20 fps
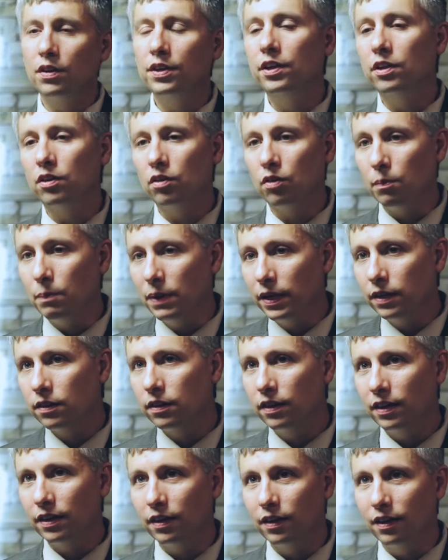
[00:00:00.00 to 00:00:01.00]
You know, the big
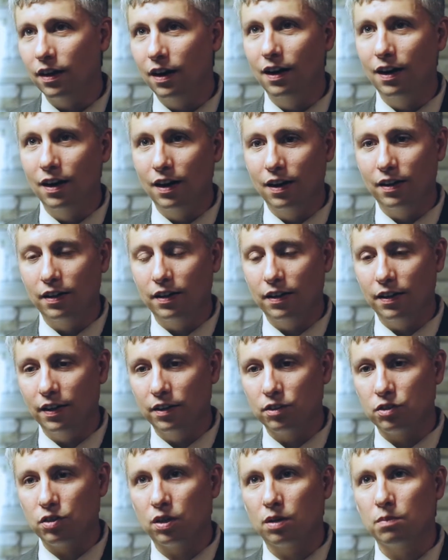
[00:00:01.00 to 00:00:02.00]
thing uh,
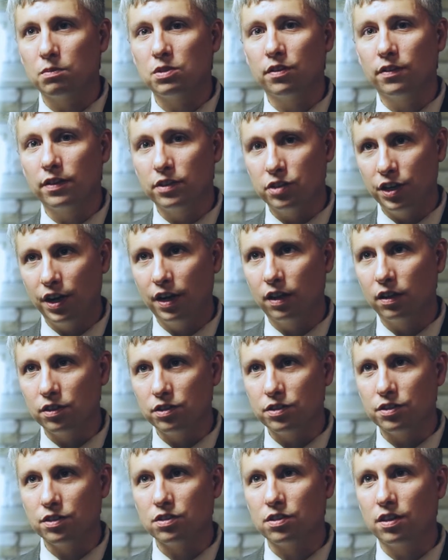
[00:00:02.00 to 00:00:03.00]
in terms of the
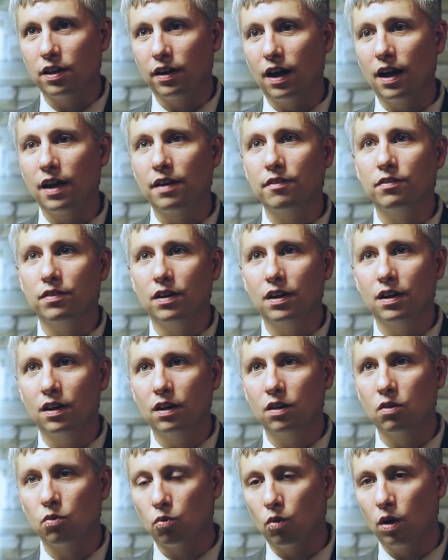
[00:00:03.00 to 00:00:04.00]
challenges that I've uh,
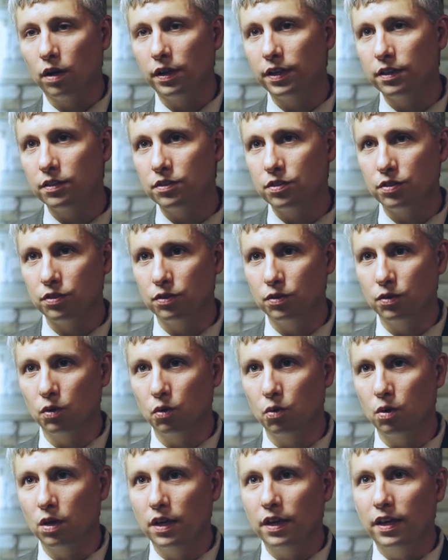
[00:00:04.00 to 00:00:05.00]
run
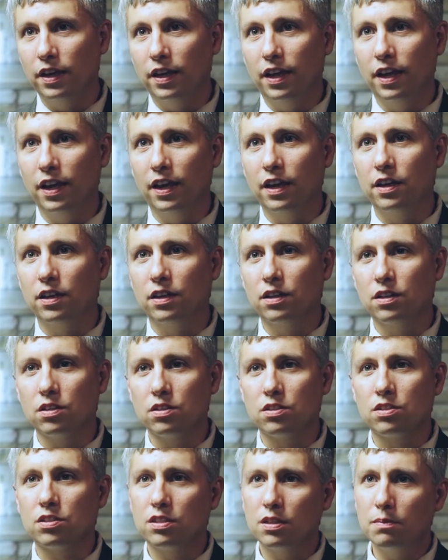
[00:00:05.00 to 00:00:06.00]
into
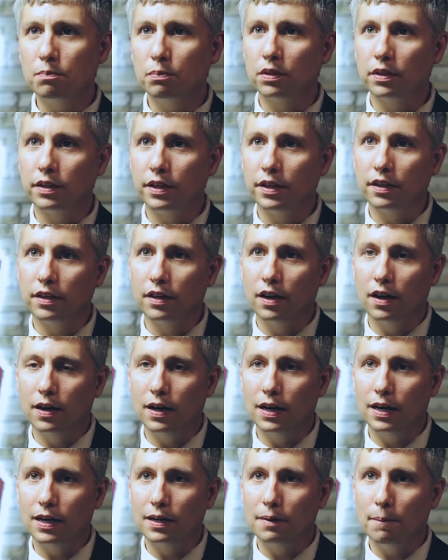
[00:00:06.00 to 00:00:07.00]
is simply
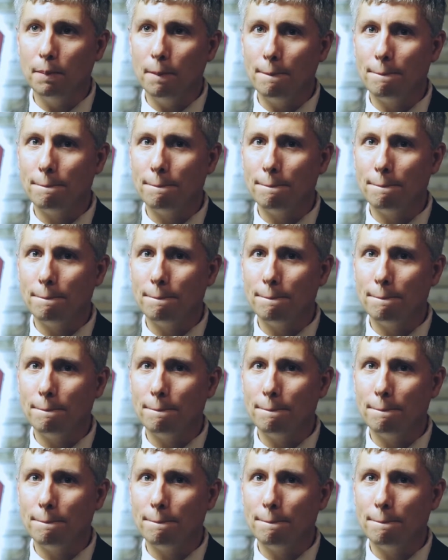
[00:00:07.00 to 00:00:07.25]
um,